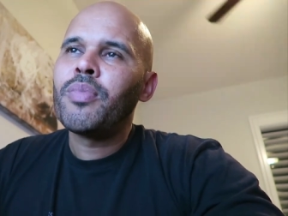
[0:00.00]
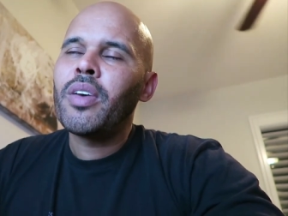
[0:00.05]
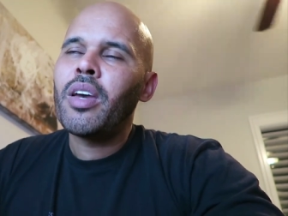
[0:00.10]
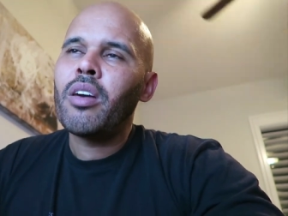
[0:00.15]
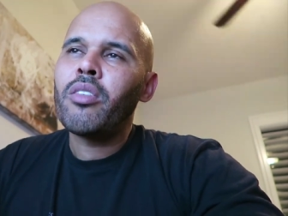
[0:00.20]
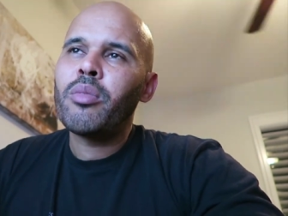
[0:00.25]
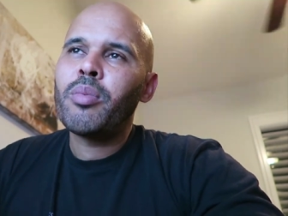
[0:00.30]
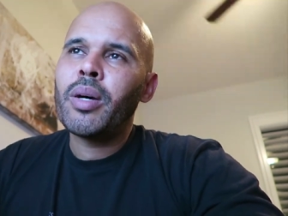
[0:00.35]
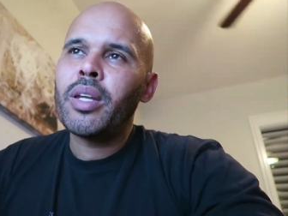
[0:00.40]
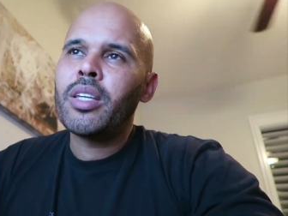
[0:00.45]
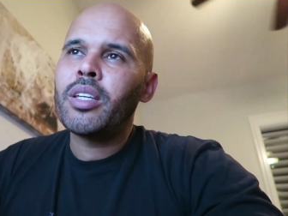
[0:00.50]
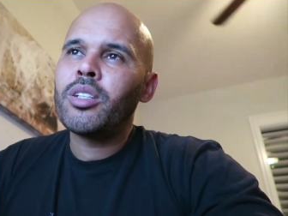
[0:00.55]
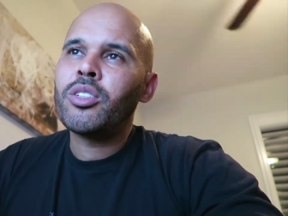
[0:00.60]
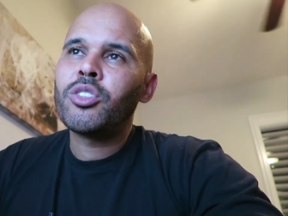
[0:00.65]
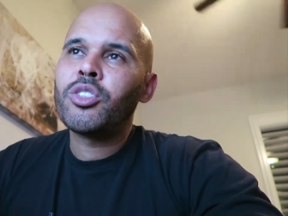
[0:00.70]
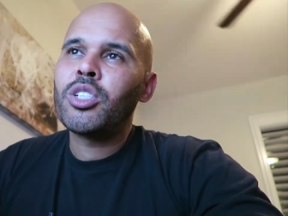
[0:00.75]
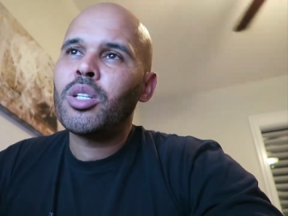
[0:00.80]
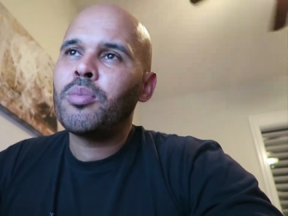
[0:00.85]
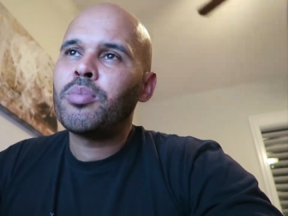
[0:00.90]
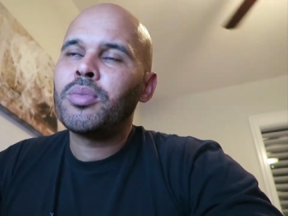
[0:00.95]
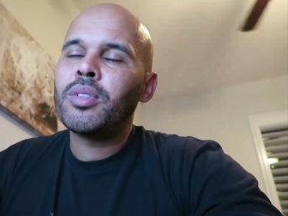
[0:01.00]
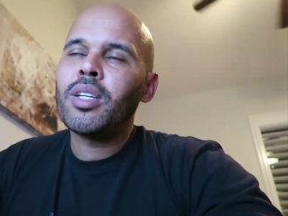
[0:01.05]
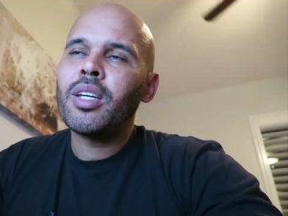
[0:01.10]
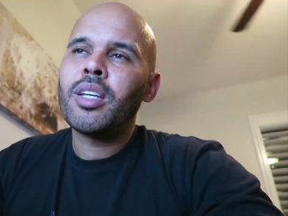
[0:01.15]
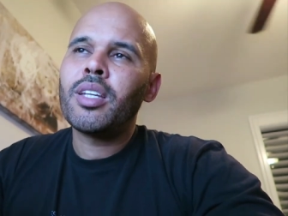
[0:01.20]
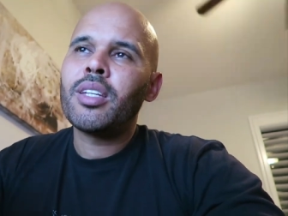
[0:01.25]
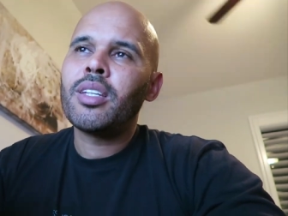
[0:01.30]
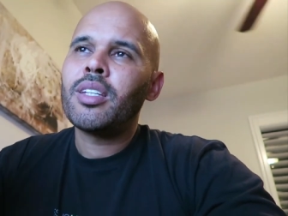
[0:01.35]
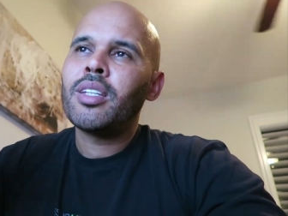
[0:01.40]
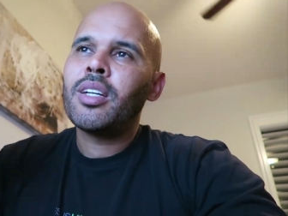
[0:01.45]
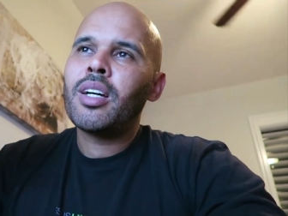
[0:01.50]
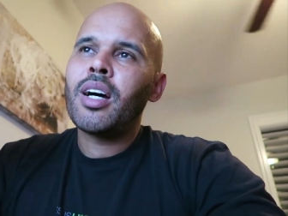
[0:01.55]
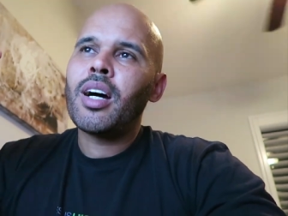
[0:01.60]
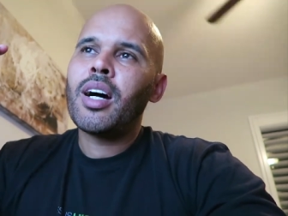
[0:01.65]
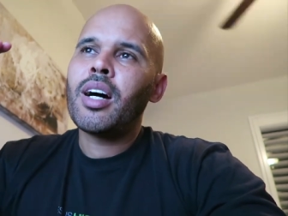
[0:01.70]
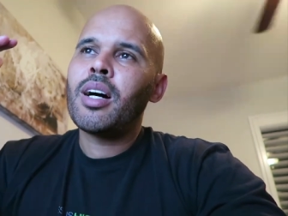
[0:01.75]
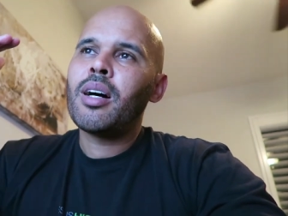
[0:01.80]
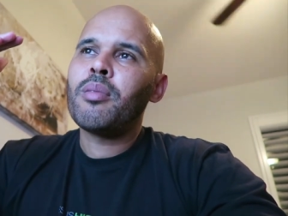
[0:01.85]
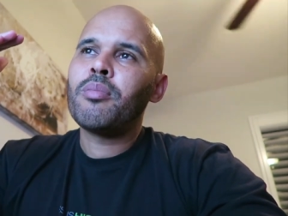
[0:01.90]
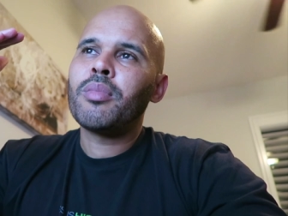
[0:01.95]
Everybody else chipped in.
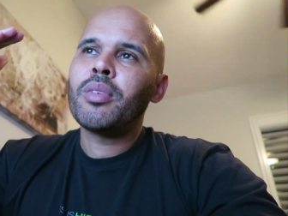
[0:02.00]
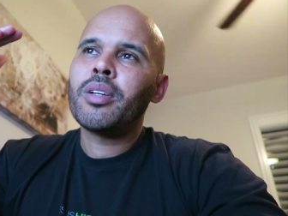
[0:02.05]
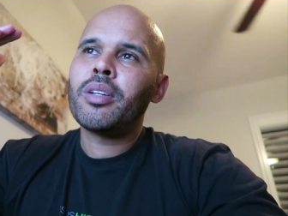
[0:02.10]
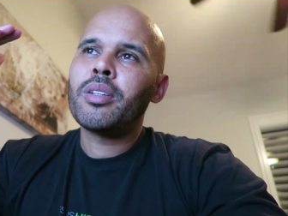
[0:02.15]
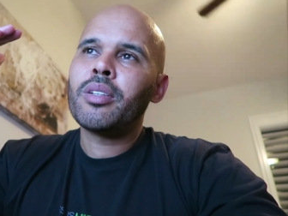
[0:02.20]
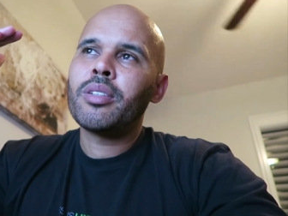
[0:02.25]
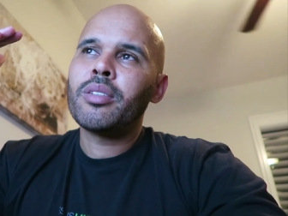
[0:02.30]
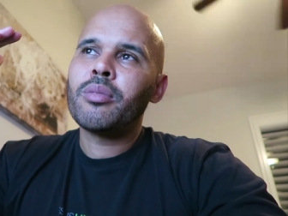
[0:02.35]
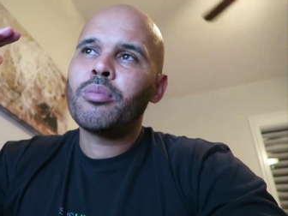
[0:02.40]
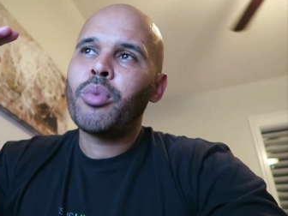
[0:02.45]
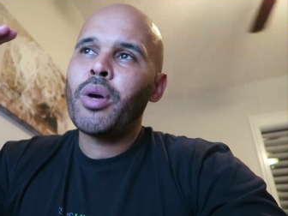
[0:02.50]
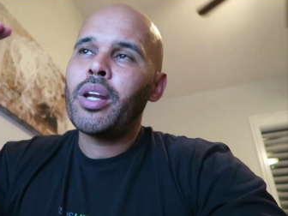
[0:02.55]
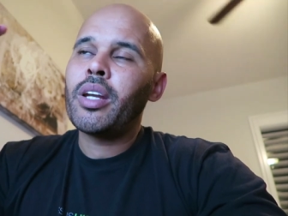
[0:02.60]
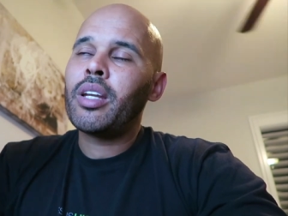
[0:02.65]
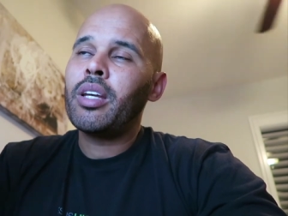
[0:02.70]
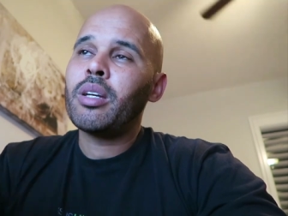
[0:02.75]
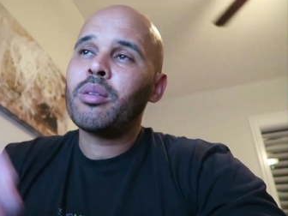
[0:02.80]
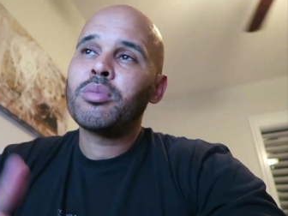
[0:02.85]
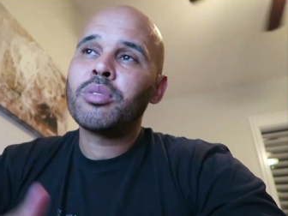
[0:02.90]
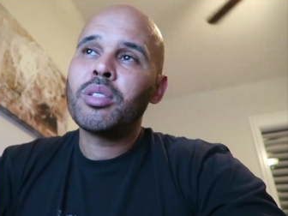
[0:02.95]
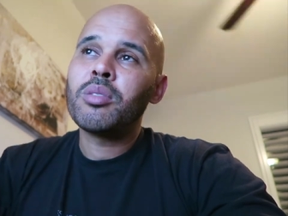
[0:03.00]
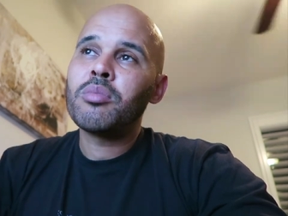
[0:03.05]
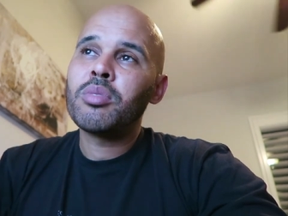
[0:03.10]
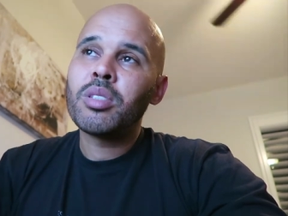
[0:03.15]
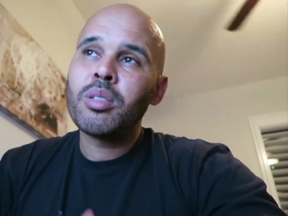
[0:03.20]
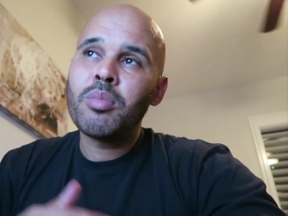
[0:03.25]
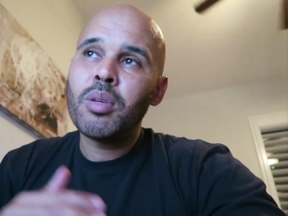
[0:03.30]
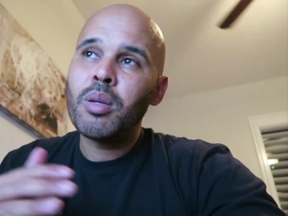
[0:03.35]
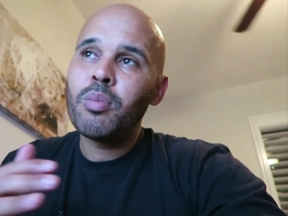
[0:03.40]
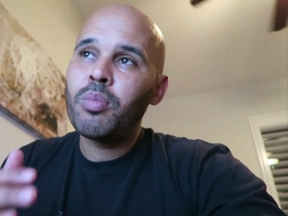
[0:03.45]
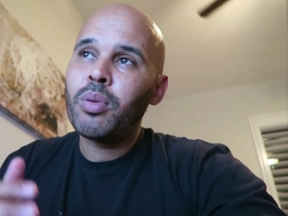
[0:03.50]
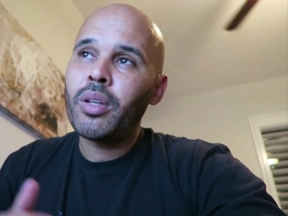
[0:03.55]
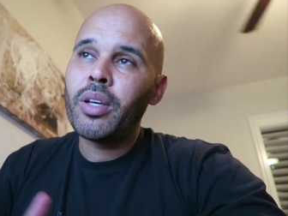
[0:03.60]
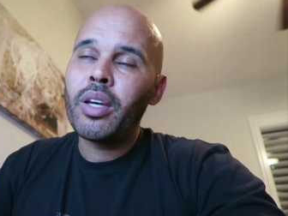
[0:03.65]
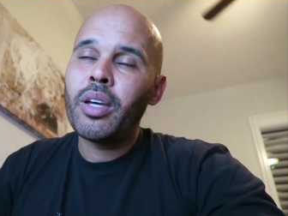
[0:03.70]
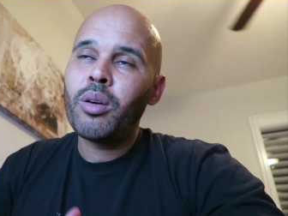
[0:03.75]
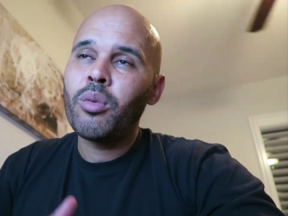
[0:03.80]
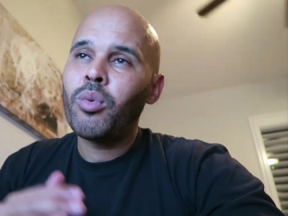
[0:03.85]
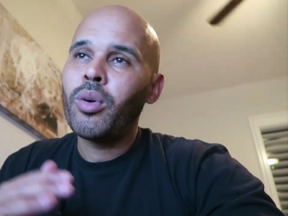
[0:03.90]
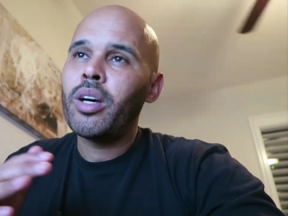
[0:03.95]
Um, Brandon Ingram seems to be
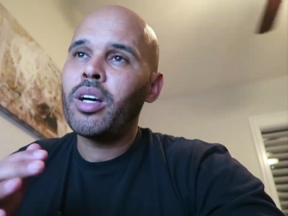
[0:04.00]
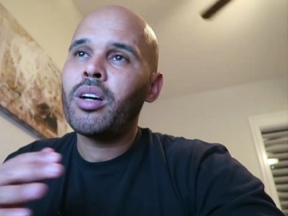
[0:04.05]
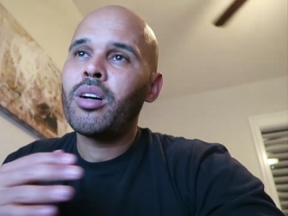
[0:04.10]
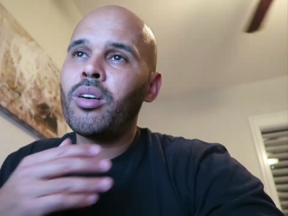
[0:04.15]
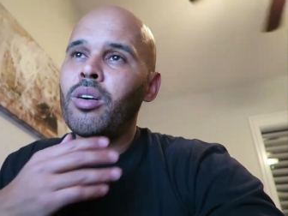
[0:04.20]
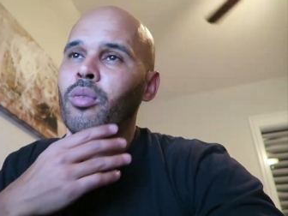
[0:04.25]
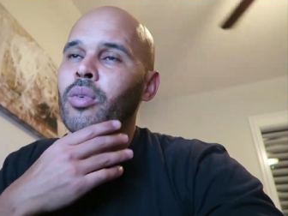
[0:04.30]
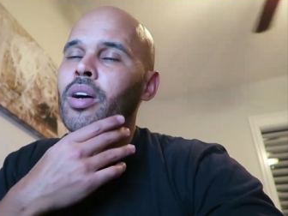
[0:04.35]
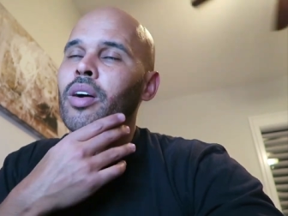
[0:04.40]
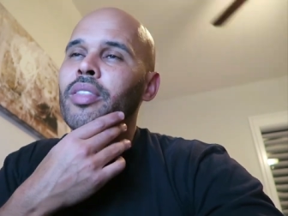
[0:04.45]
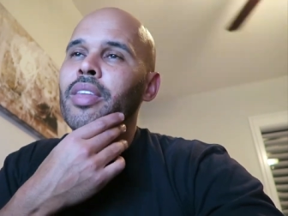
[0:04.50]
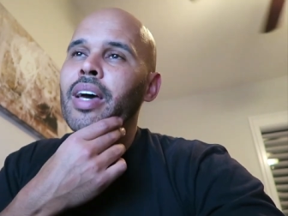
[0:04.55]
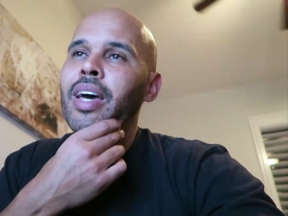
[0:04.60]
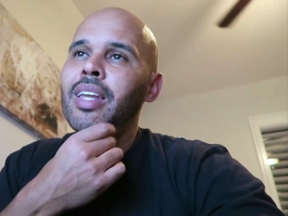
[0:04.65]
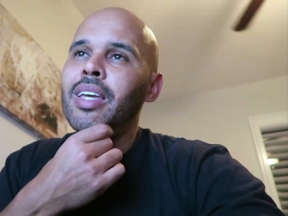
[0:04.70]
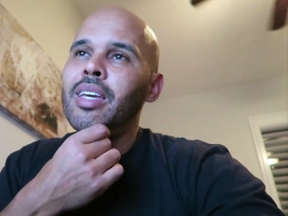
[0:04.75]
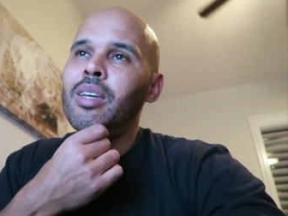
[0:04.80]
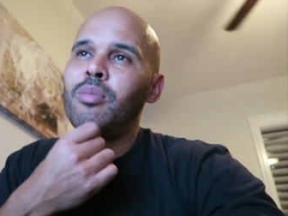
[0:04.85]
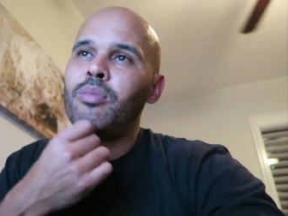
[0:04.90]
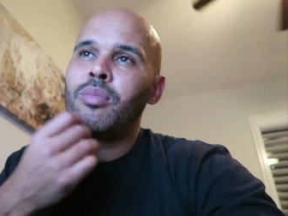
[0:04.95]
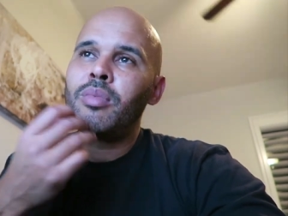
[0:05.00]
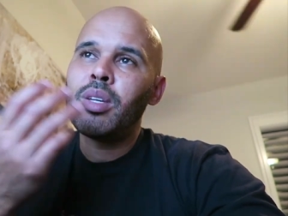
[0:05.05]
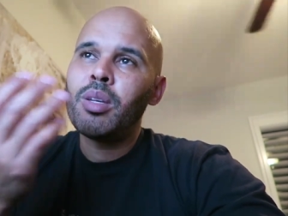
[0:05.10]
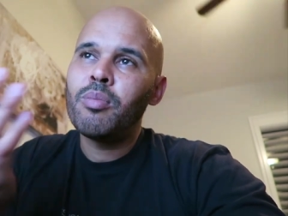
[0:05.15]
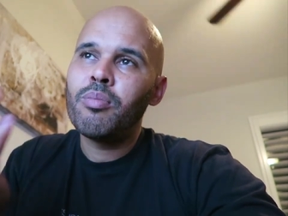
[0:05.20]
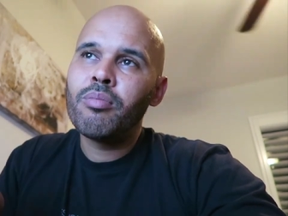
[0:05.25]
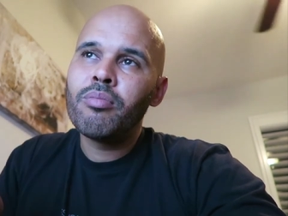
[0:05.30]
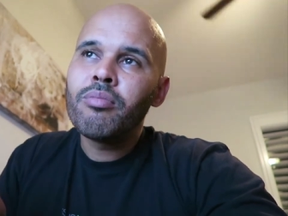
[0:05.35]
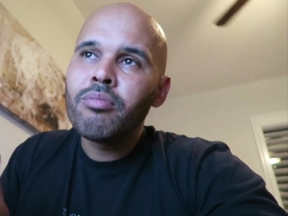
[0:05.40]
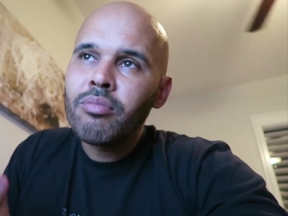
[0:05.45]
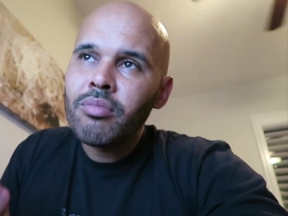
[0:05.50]
playing well around that. He he